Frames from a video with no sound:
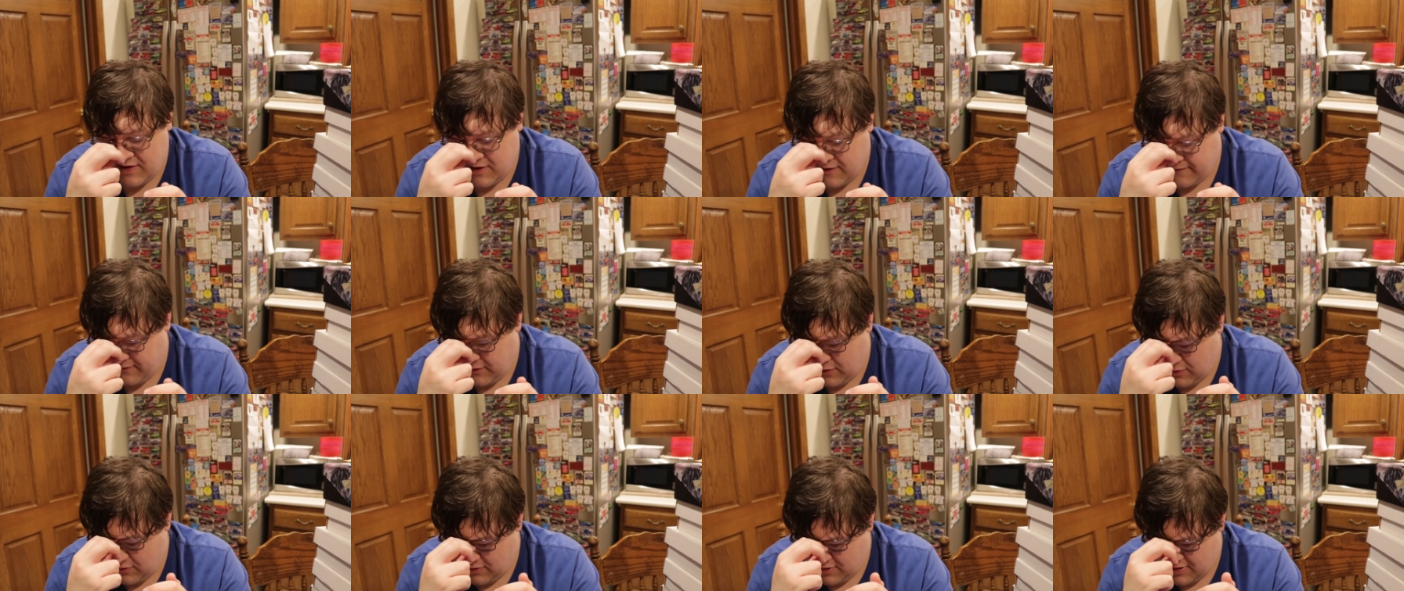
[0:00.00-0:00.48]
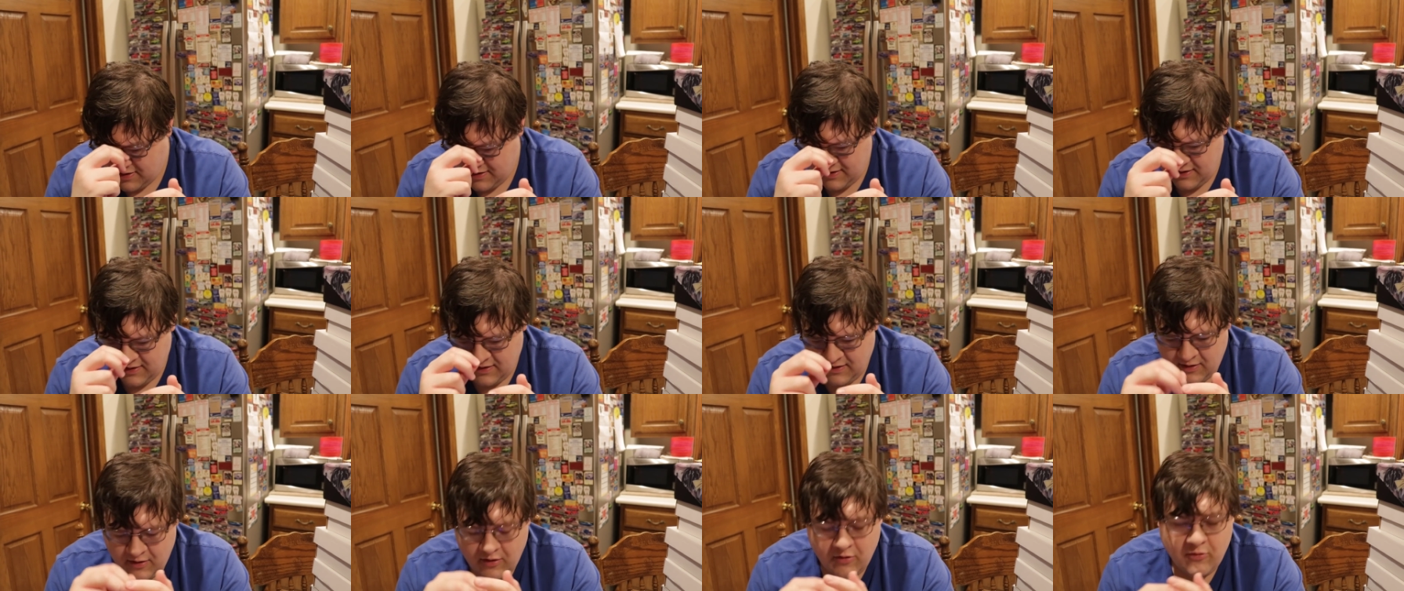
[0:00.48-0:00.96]
Now, if you're
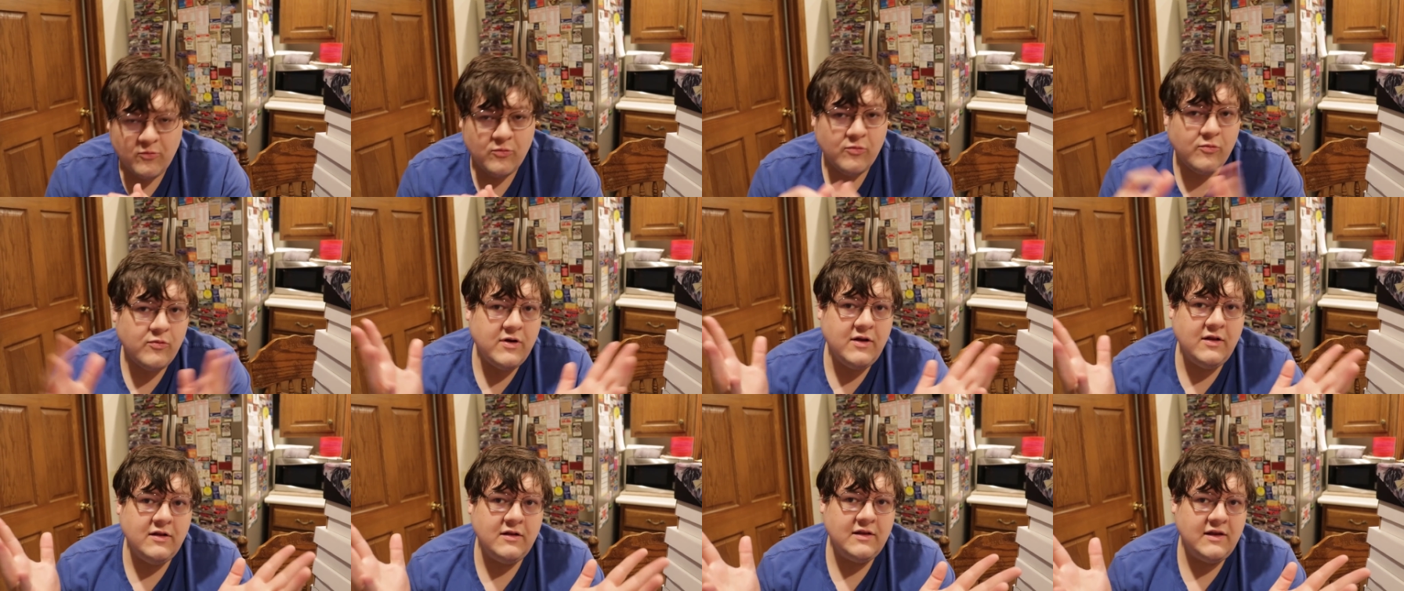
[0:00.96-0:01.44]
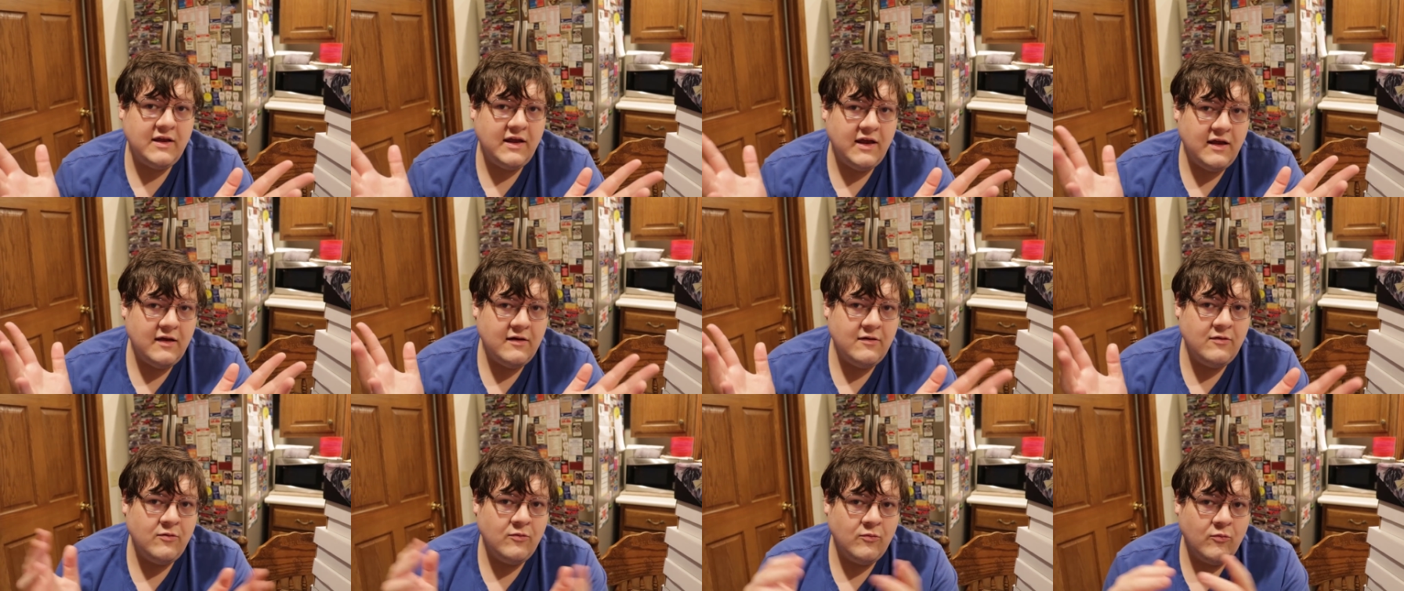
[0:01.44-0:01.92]

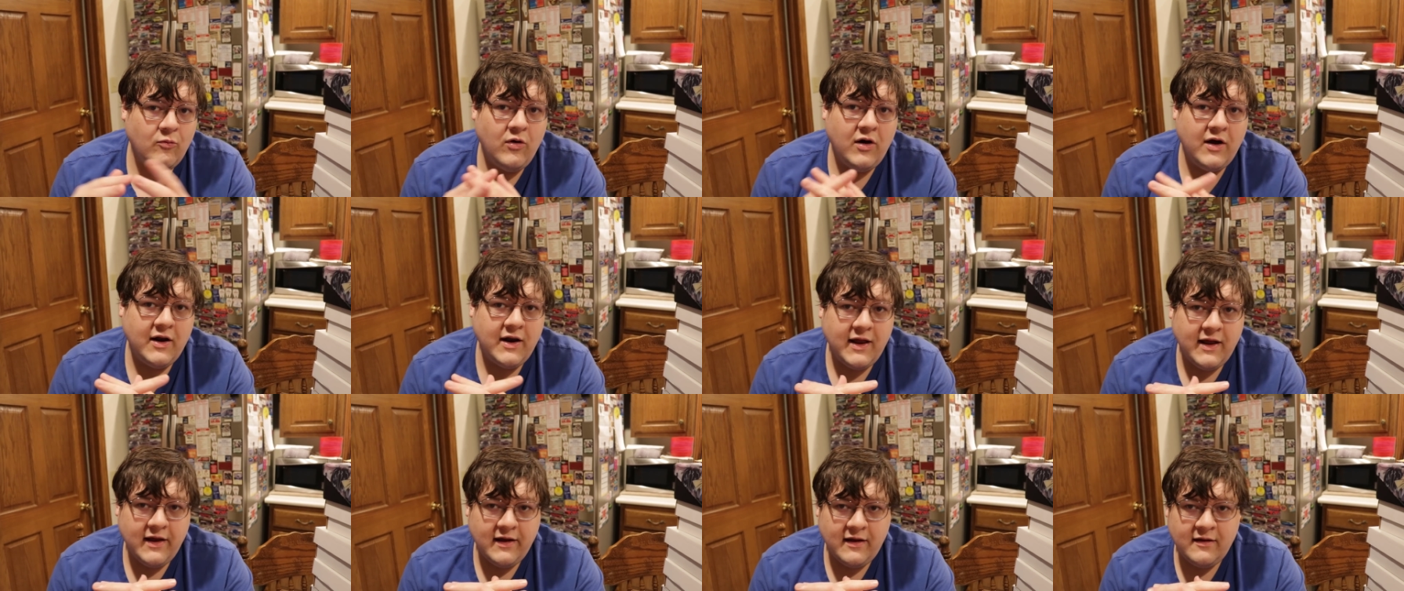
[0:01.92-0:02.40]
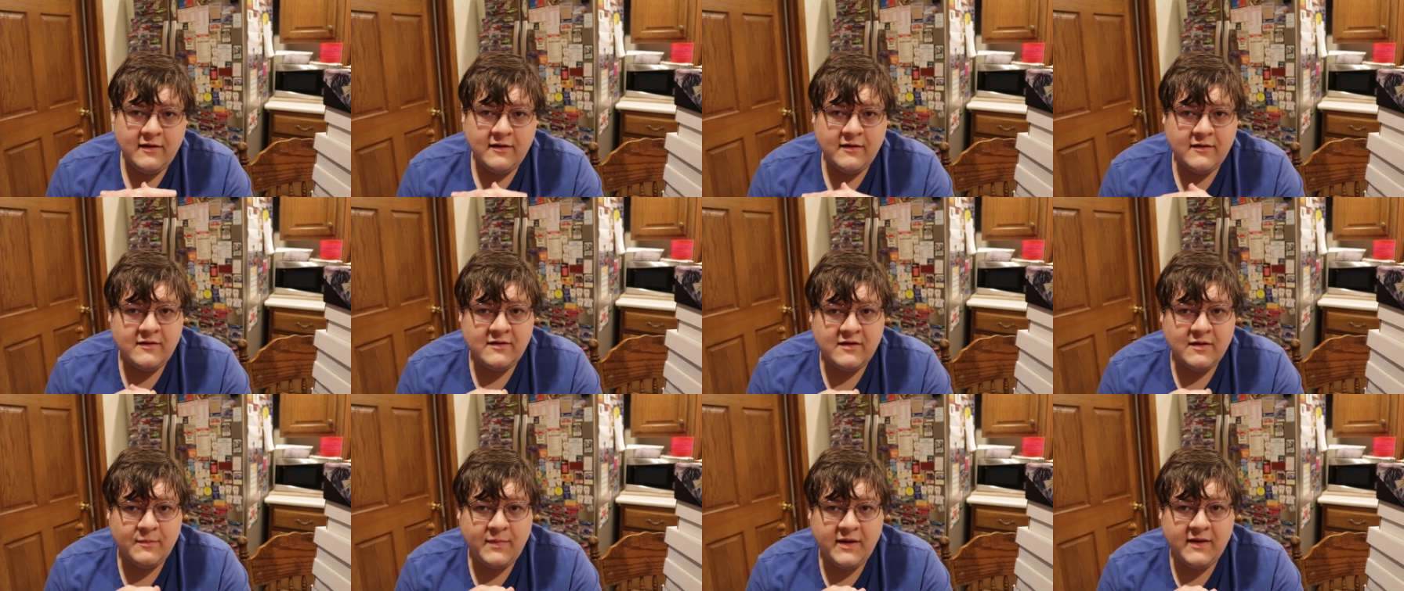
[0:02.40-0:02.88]
really wanting
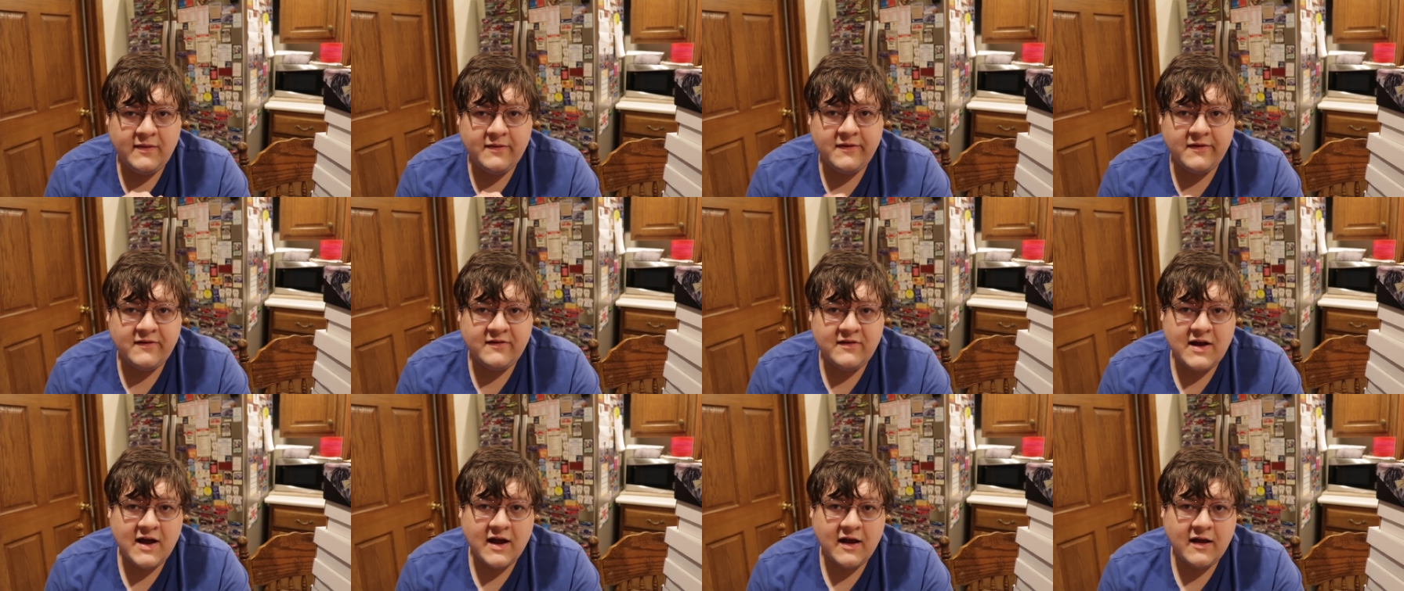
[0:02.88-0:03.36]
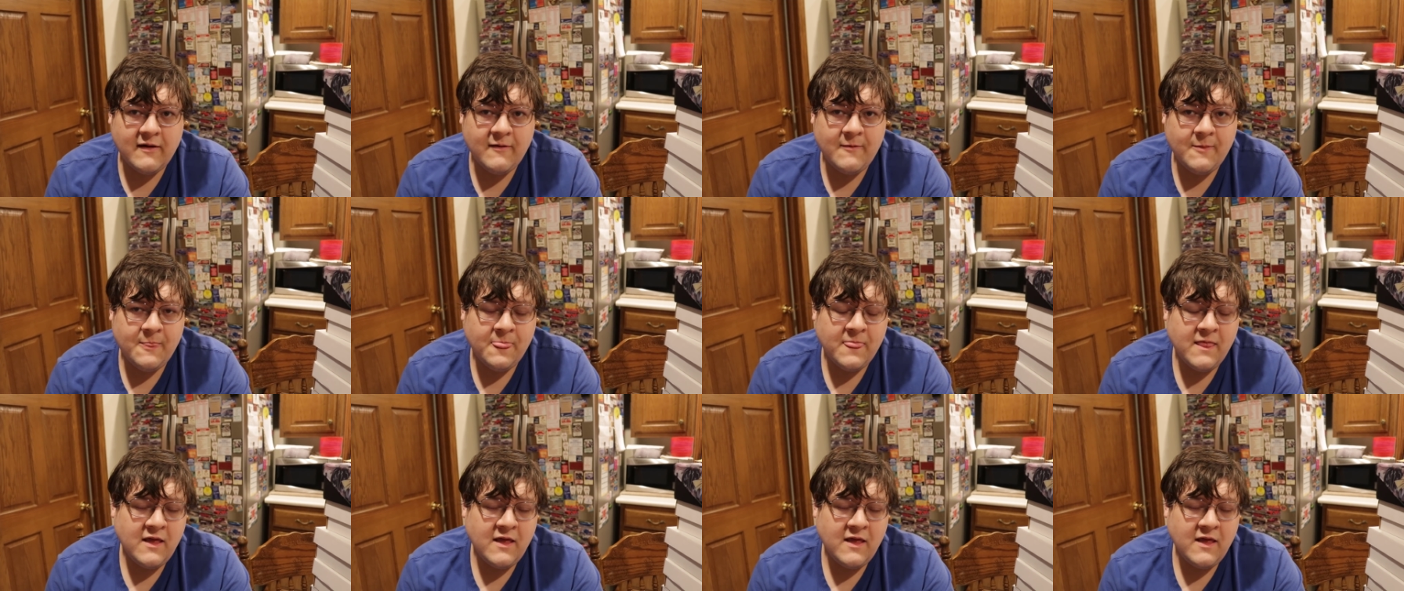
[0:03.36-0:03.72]
to beat this deck,